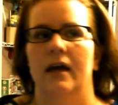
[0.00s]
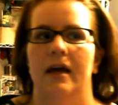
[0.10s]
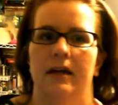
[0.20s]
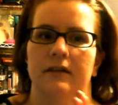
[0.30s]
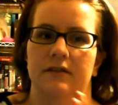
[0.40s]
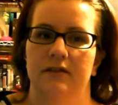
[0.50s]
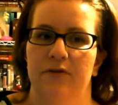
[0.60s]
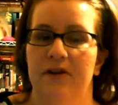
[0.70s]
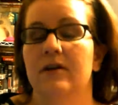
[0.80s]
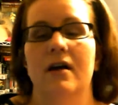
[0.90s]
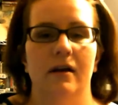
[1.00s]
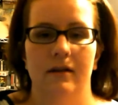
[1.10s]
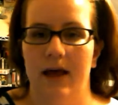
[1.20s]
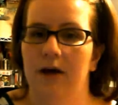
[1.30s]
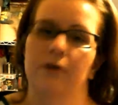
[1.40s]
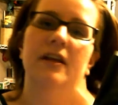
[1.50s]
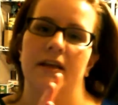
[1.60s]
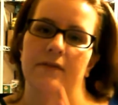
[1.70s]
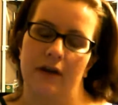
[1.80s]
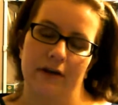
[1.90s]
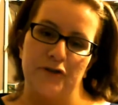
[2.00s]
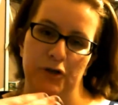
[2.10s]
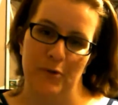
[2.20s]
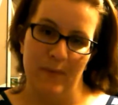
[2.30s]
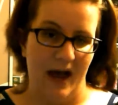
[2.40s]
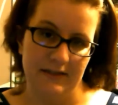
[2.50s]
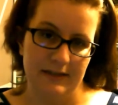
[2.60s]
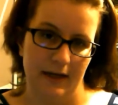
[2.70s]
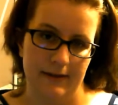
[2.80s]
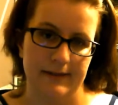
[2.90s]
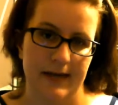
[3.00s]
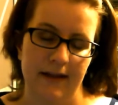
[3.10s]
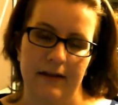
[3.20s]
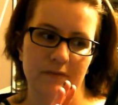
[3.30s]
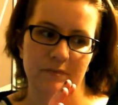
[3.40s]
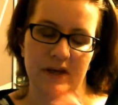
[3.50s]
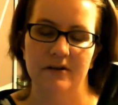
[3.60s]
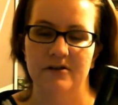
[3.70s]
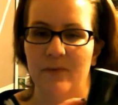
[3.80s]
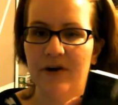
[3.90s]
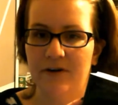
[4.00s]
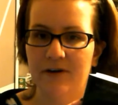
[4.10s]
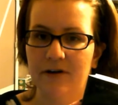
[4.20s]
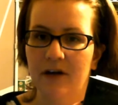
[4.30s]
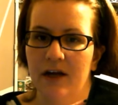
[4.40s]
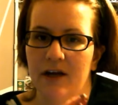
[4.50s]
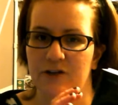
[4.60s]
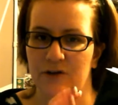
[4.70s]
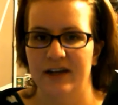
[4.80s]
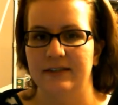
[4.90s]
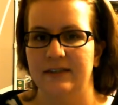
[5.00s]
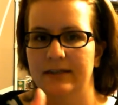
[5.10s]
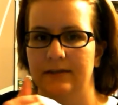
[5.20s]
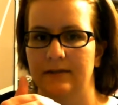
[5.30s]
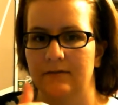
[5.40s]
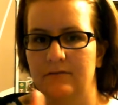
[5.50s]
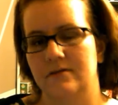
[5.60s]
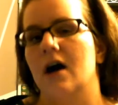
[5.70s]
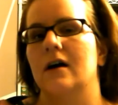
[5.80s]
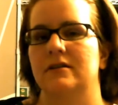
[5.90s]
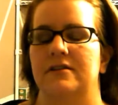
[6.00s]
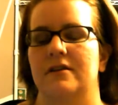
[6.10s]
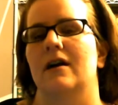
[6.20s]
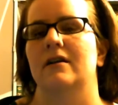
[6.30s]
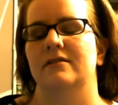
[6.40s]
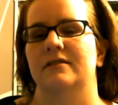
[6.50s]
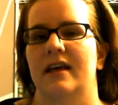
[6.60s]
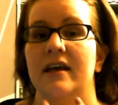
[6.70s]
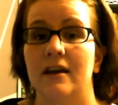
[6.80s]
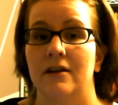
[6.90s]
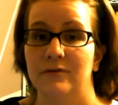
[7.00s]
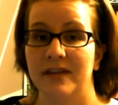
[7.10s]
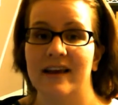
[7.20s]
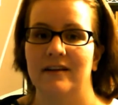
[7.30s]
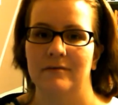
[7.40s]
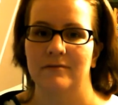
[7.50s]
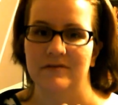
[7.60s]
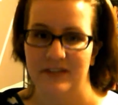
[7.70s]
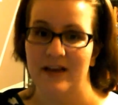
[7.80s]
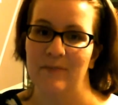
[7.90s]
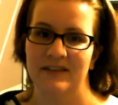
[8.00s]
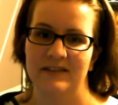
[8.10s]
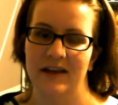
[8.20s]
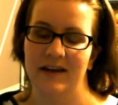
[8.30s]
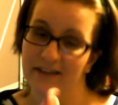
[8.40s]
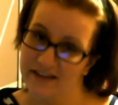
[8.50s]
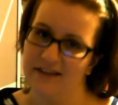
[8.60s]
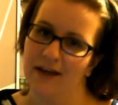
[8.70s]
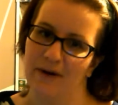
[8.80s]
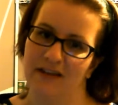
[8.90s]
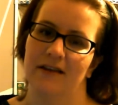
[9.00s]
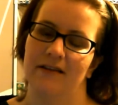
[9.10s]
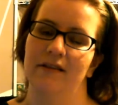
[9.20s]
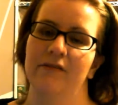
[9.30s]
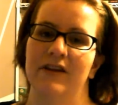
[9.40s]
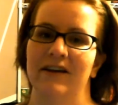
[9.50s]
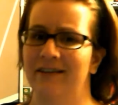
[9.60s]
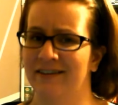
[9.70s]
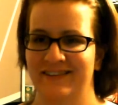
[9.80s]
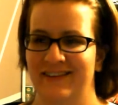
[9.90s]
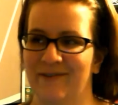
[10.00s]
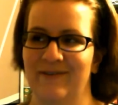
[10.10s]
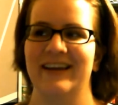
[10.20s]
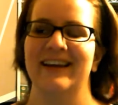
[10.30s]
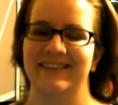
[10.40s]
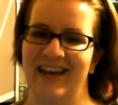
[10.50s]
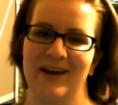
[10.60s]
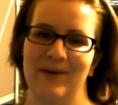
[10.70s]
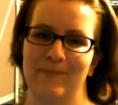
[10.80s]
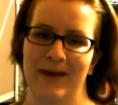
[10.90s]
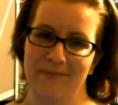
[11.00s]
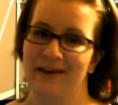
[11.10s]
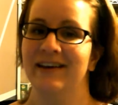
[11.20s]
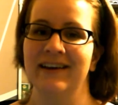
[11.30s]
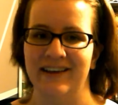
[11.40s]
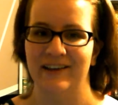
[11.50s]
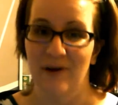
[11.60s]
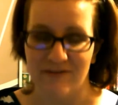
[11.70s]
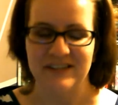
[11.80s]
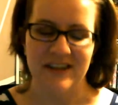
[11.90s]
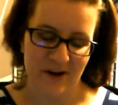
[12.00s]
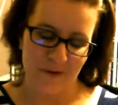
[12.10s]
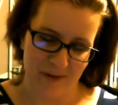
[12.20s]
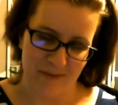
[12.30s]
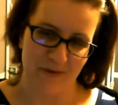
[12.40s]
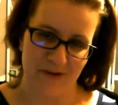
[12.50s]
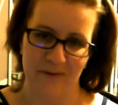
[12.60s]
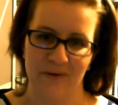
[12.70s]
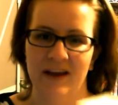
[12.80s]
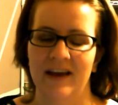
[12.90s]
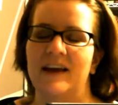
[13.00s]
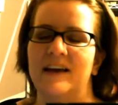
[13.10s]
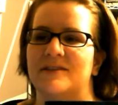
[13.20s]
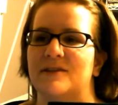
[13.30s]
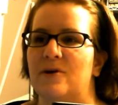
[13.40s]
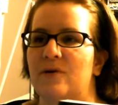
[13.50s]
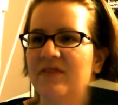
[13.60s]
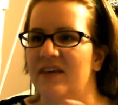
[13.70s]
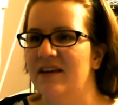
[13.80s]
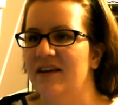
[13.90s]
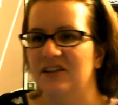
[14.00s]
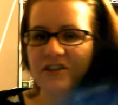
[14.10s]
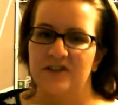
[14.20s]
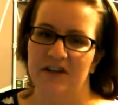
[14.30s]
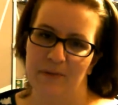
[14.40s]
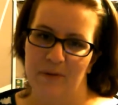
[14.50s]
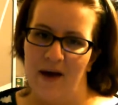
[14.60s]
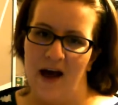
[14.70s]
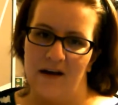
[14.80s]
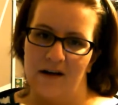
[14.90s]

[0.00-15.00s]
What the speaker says: And so they're not allowed in the country past Ellis Island. Peter's mother tries to talk to the guard and say, "Can you take my son, at least let my son live here?" And he's like, "We can't take a baby. You have to take your baby with you." So they get shipped back